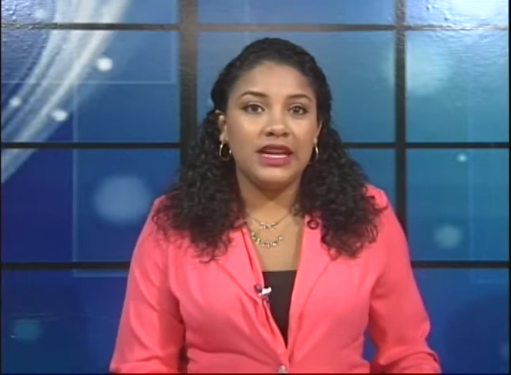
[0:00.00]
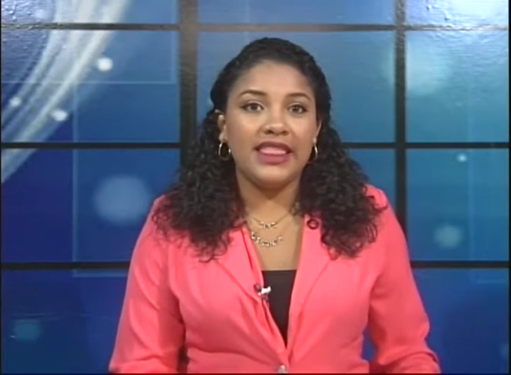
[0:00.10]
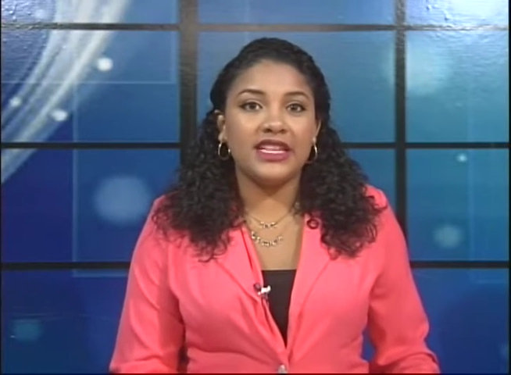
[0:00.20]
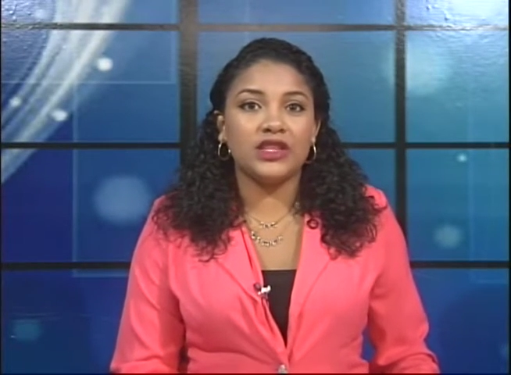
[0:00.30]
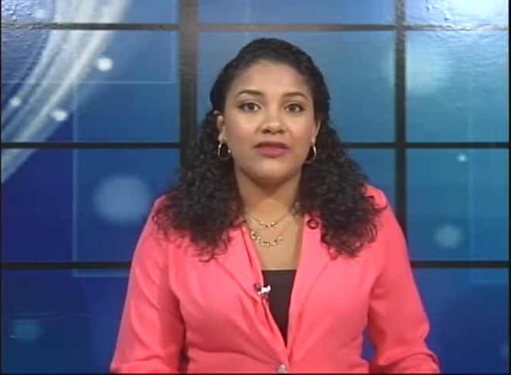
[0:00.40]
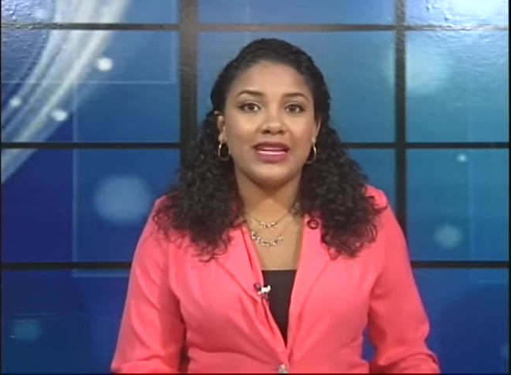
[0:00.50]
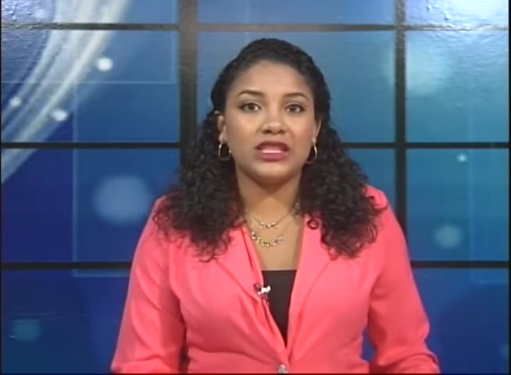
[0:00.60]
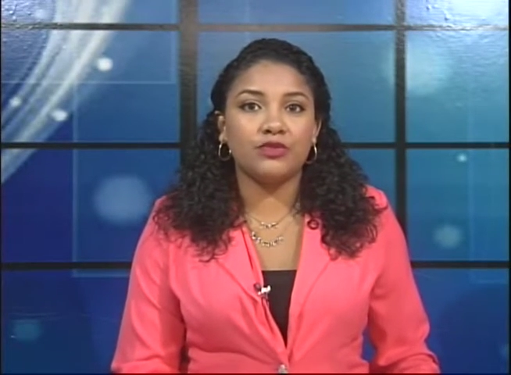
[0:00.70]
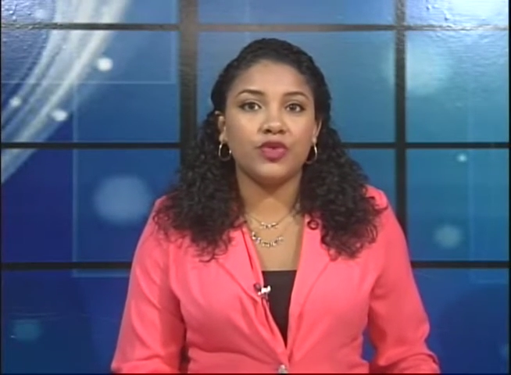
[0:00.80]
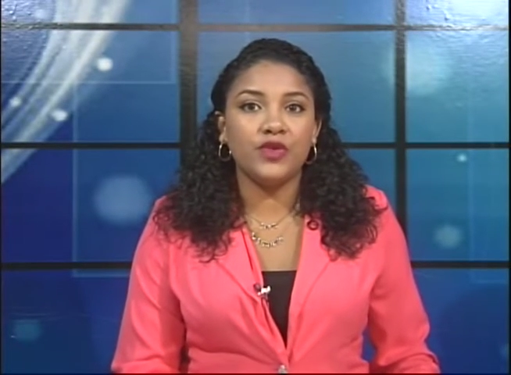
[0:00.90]
This
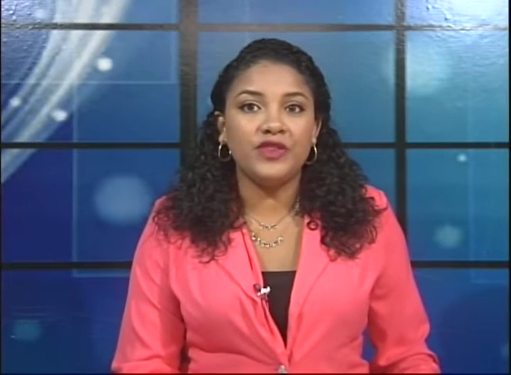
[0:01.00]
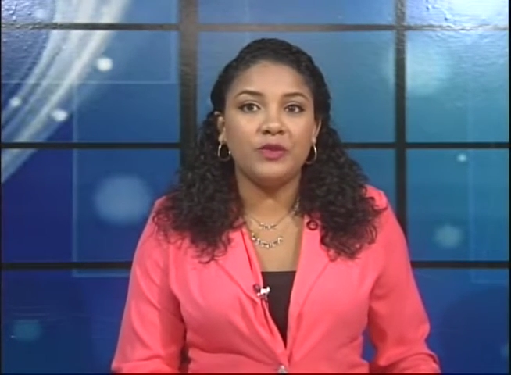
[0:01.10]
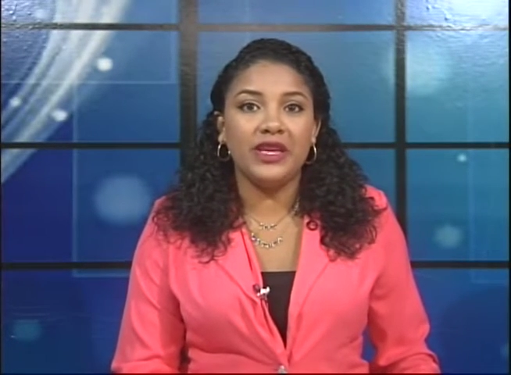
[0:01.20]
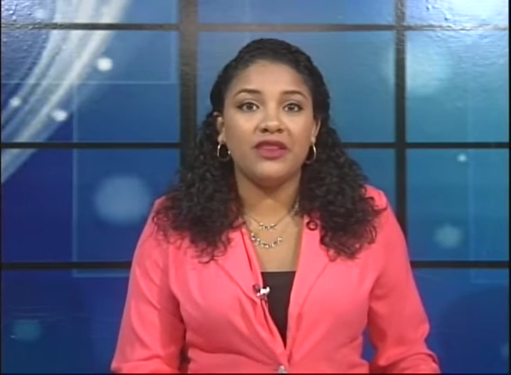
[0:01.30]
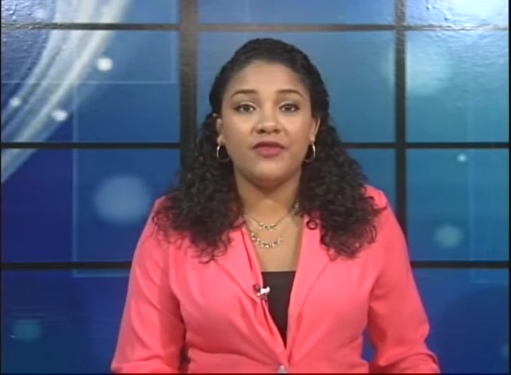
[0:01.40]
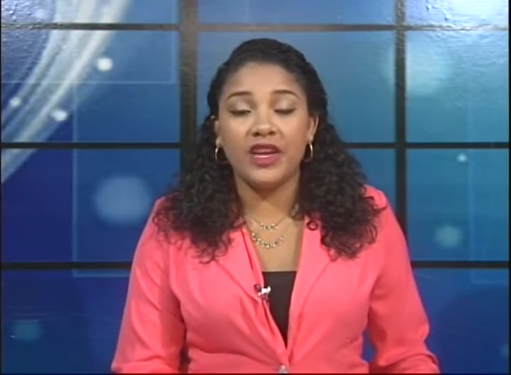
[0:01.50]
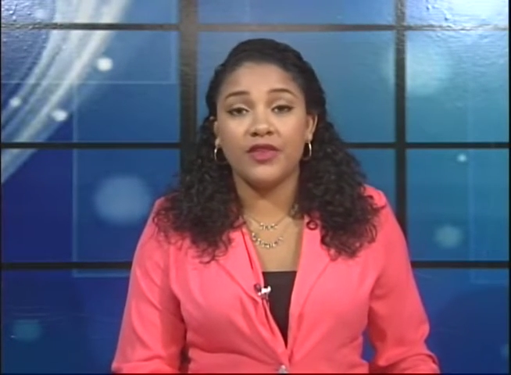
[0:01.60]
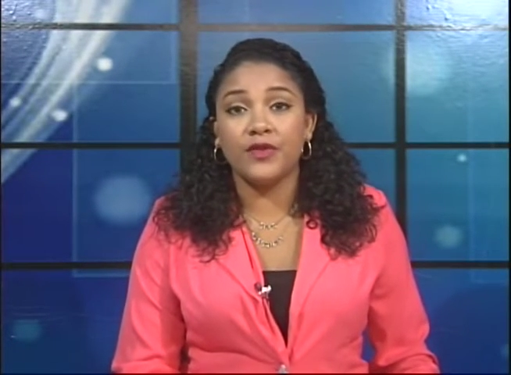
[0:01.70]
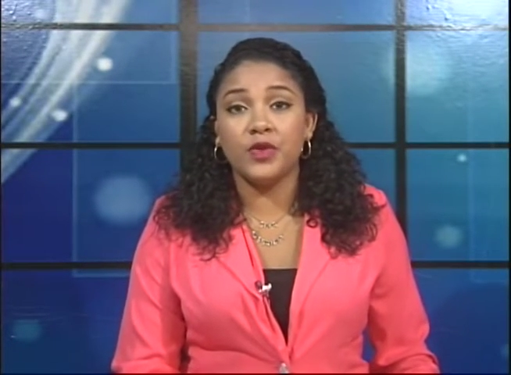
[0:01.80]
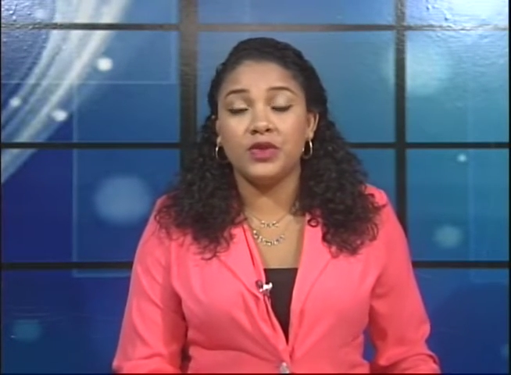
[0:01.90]
arrest proved to be in
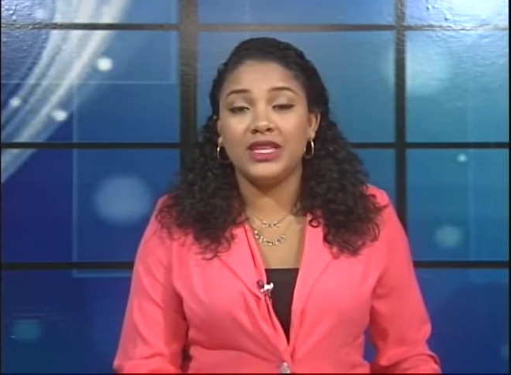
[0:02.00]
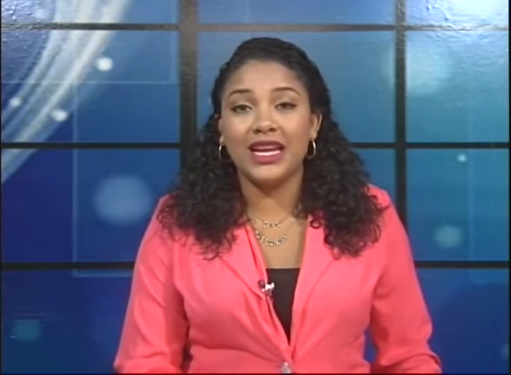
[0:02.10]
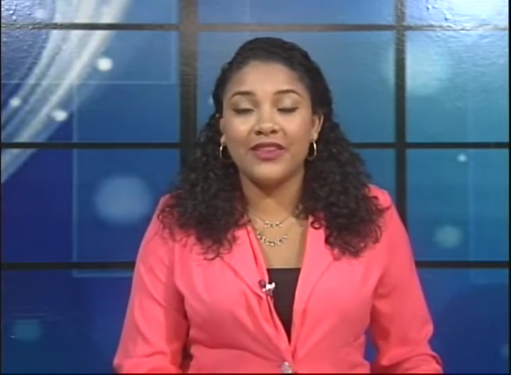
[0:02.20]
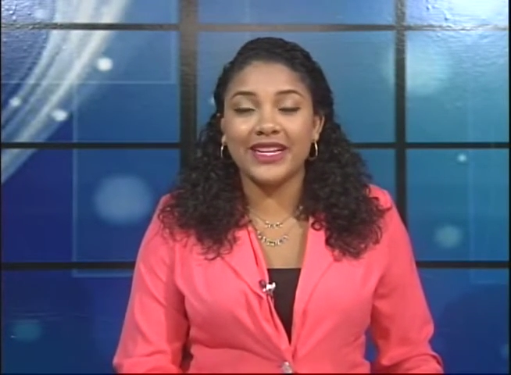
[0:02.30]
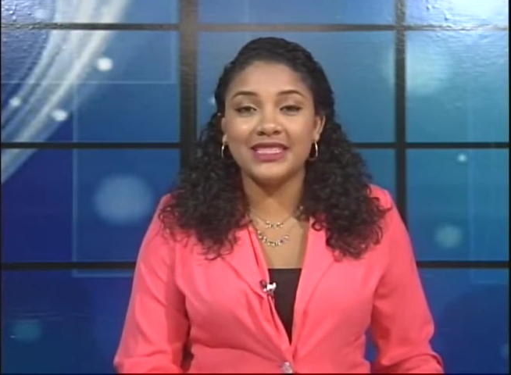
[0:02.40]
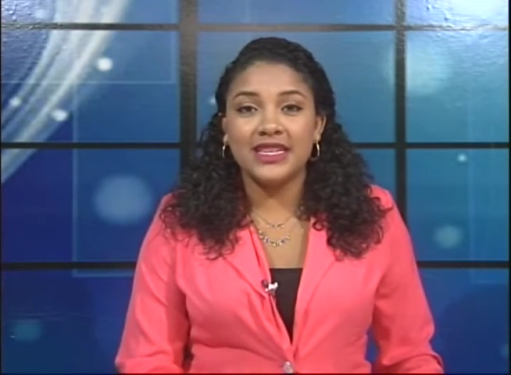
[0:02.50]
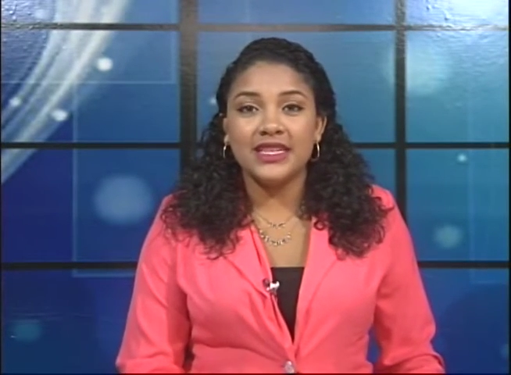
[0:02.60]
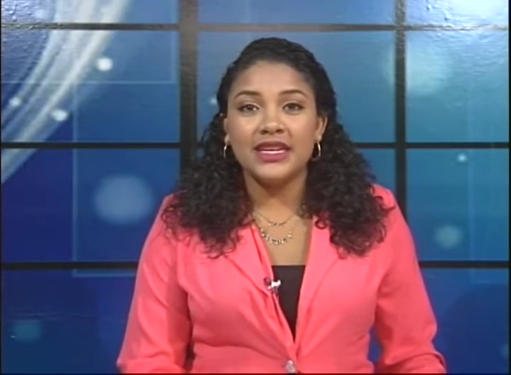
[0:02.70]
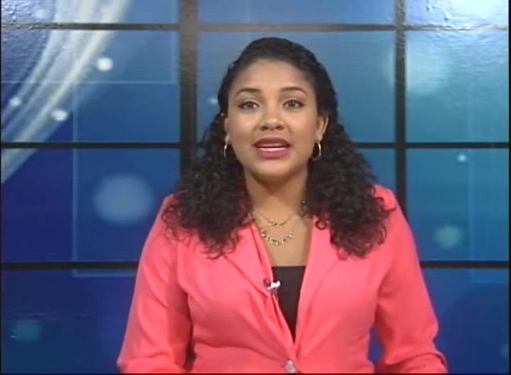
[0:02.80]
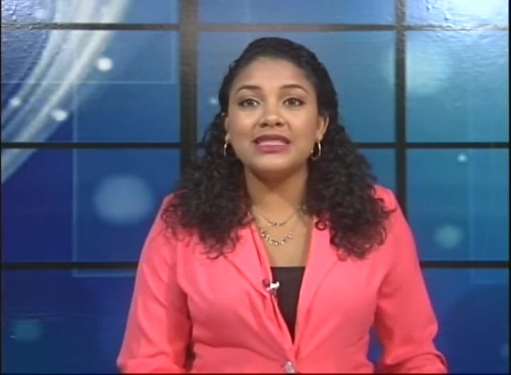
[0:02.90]
favor of Gutierrez,
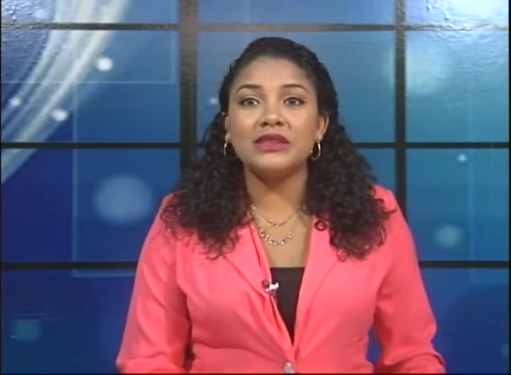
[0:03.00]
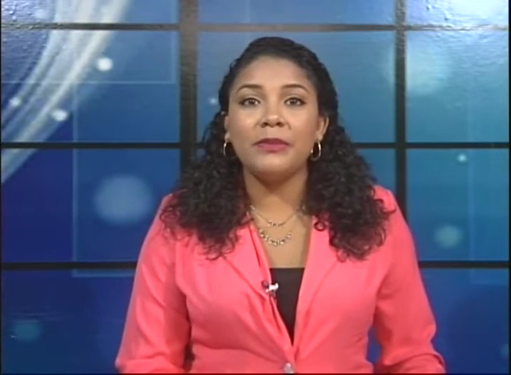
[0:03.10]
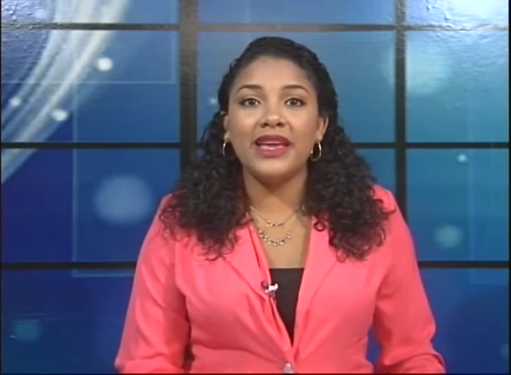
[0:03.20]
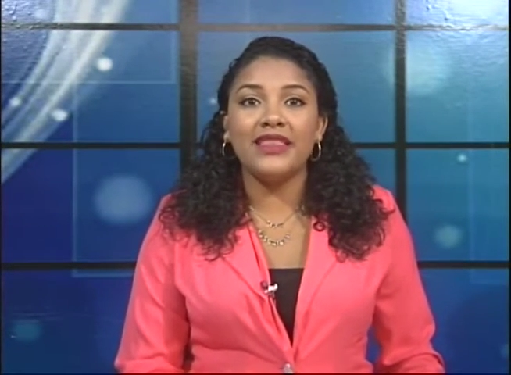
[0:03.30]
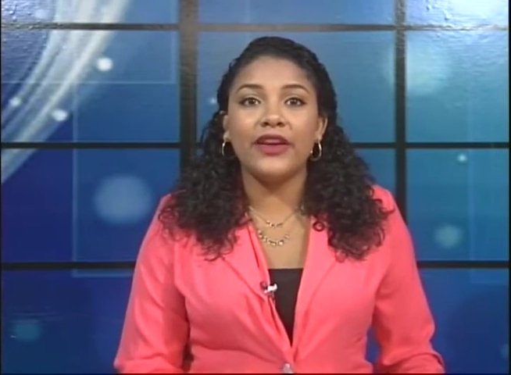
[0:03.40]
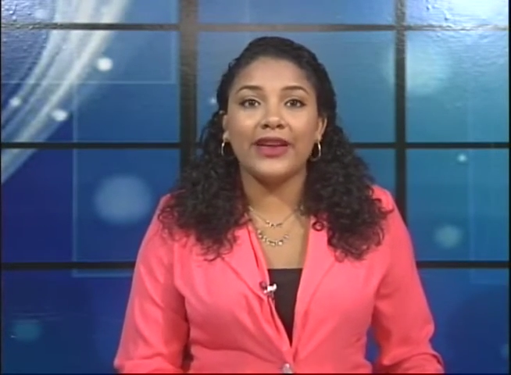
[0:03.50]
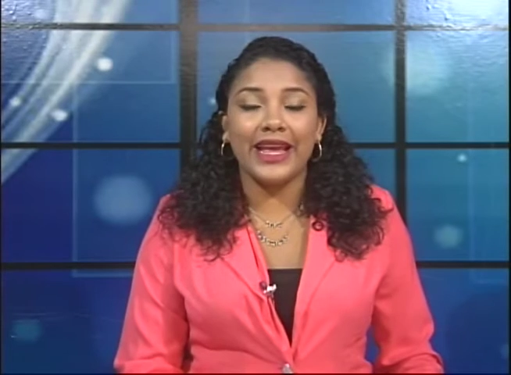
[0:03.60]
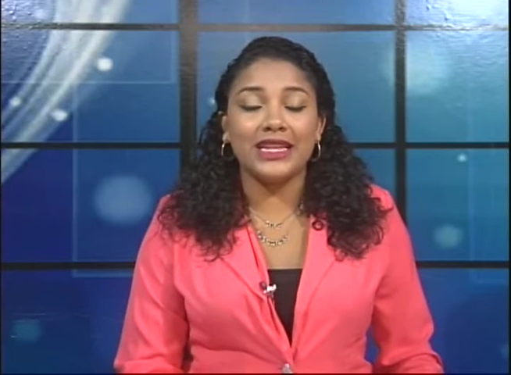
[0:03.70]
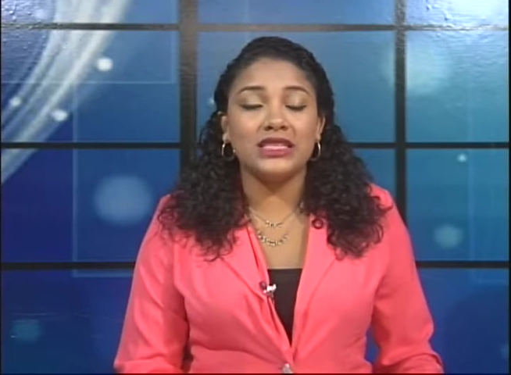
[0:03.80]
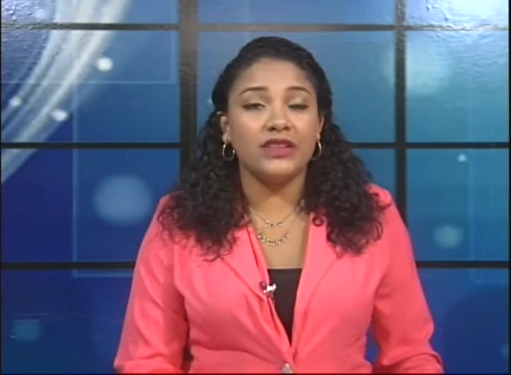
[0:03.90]
as it made their
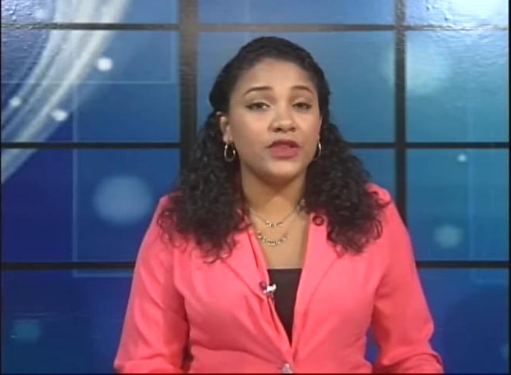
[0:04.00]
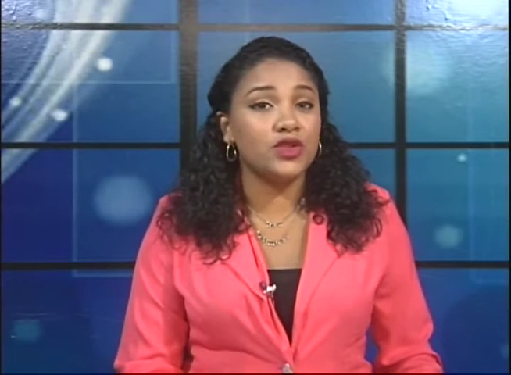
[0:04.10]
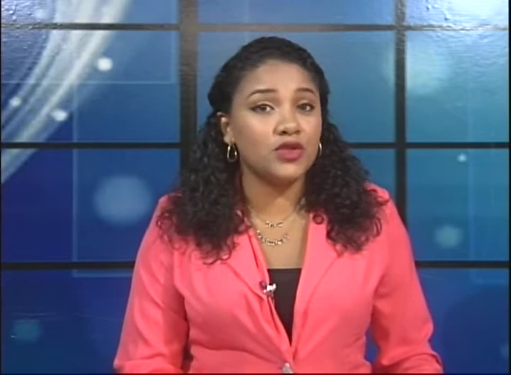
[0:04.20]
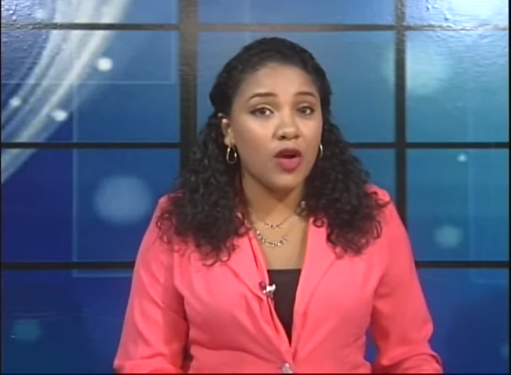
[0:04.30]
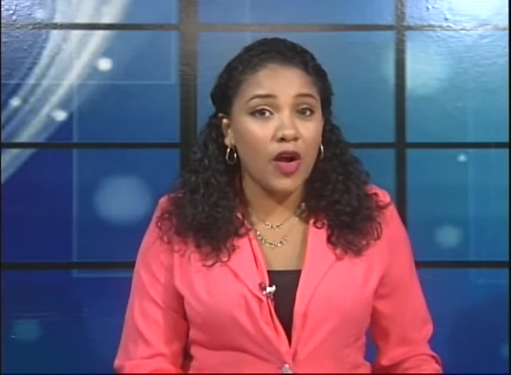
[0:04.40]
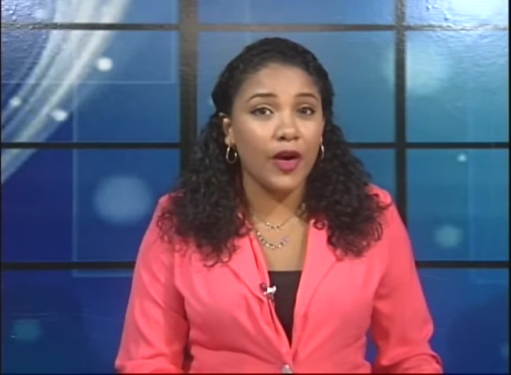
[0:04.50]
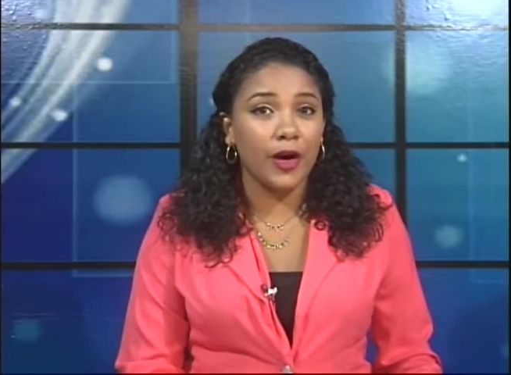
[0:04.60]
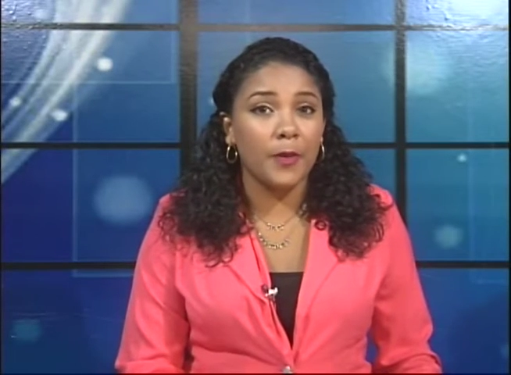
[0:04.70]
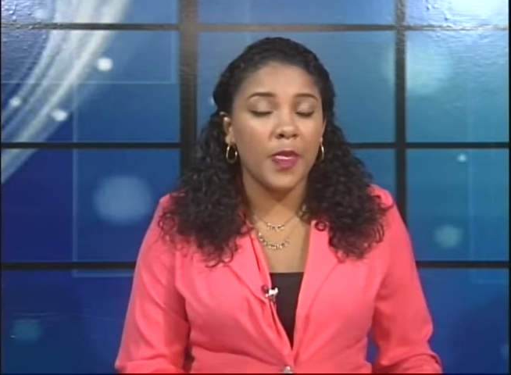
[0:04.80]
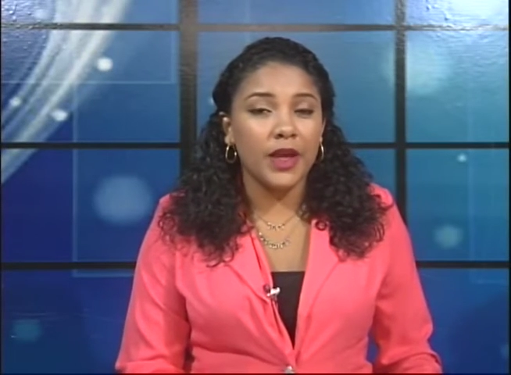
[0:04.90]
case even stronger.